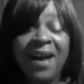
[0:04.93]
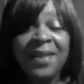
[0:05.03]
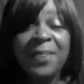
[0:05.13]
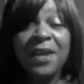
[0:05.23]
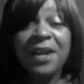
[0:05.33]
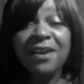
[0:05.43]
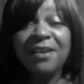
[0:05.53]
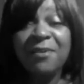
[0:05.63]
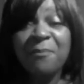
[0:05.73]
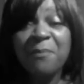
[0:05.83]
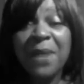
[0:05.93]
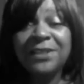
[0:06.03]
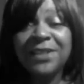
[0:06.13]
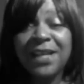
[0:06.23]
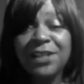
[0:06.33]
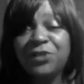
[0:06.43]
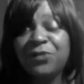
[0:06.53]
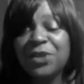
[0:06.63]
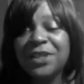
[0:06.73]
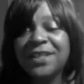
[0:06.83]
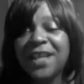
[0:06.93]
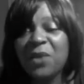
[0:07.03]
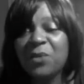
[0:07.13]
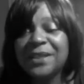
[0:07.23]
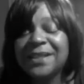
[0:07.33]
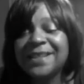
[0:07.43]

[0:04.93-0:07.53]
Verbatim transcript: Hi there! My challenge for today was